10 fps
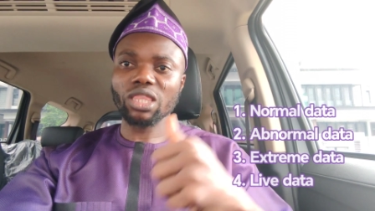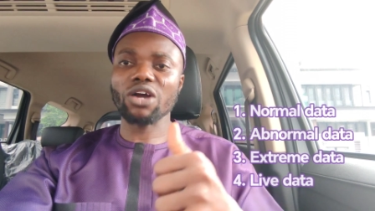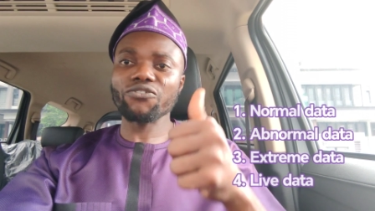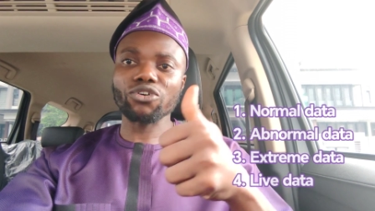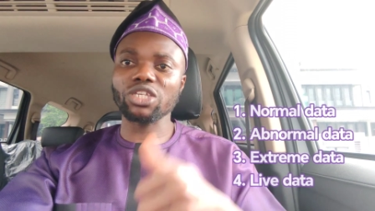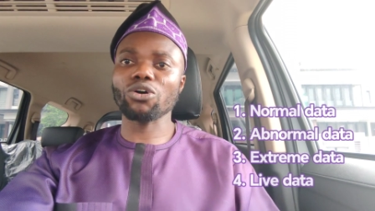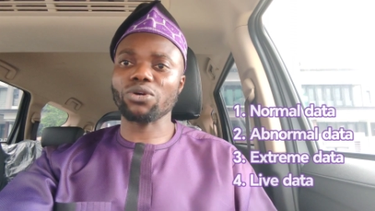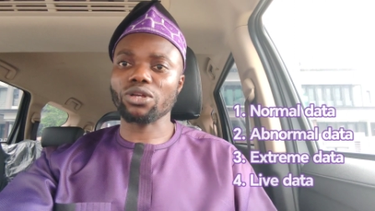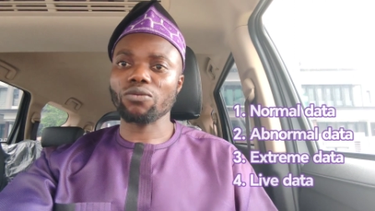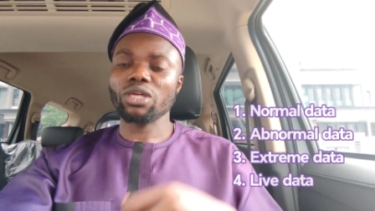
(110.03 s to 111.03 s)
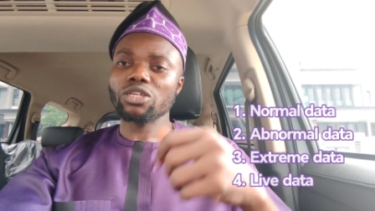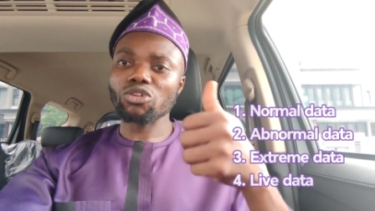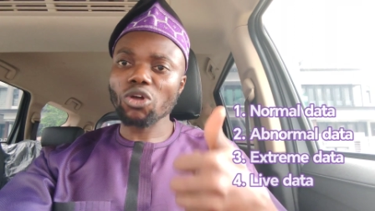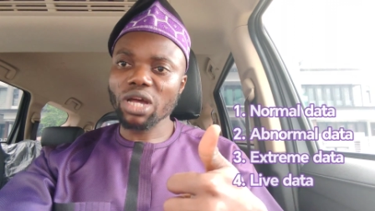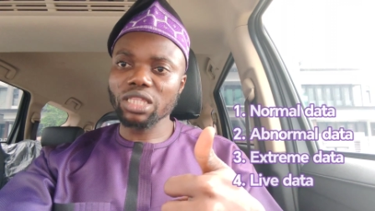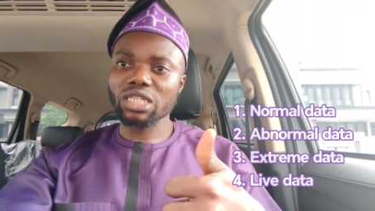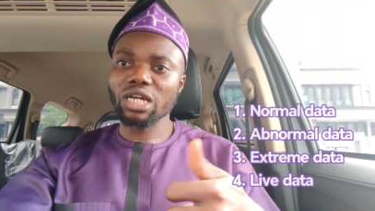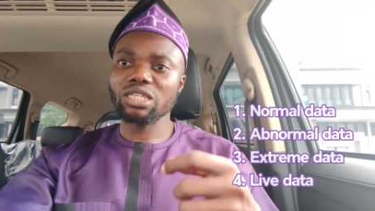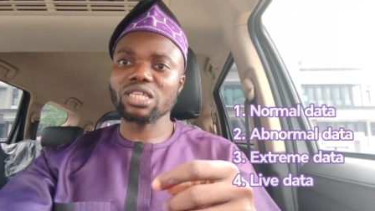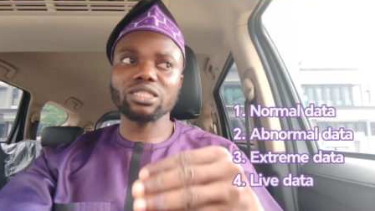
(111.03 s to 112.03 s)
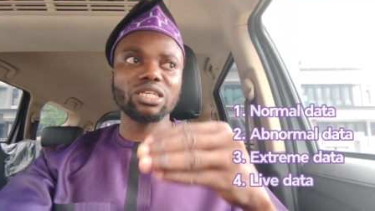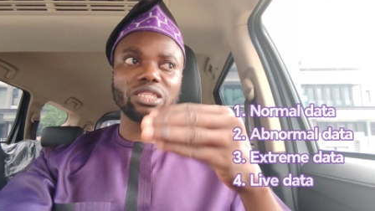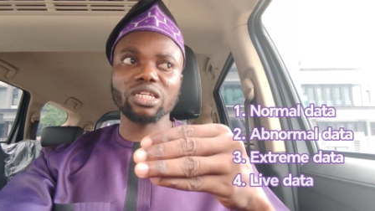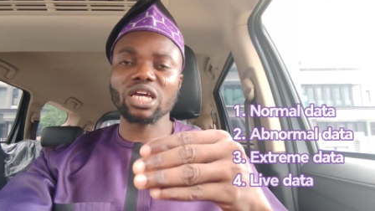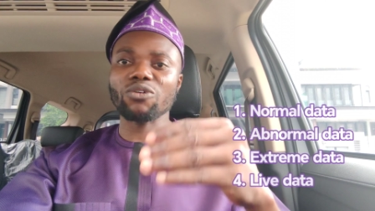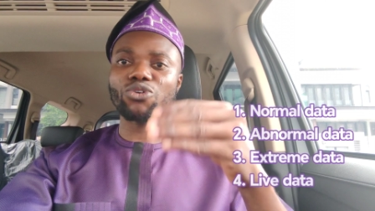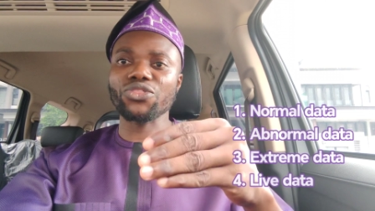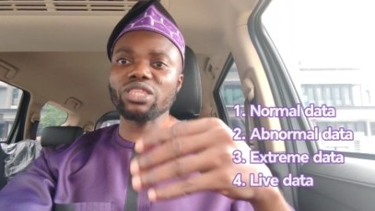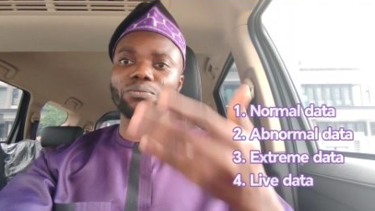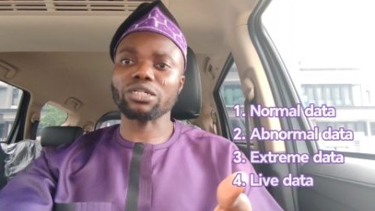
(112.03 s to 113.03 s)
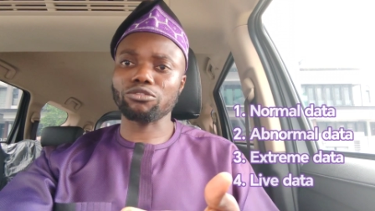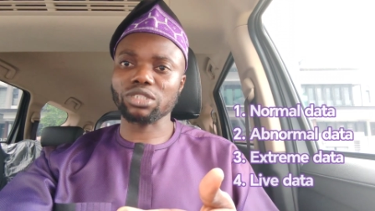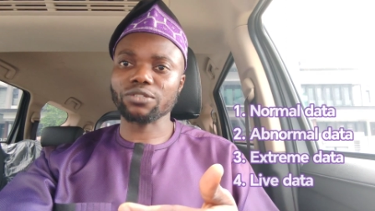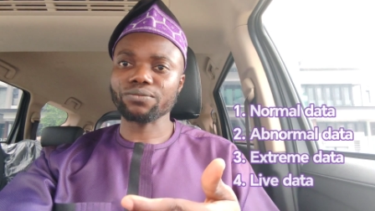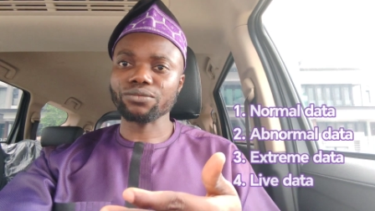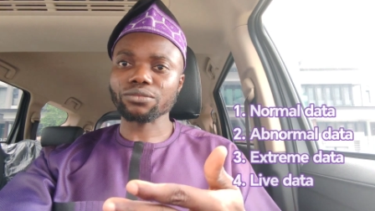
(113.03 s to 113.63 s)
Now, for the normal. So normal data, these are the data within the boundary.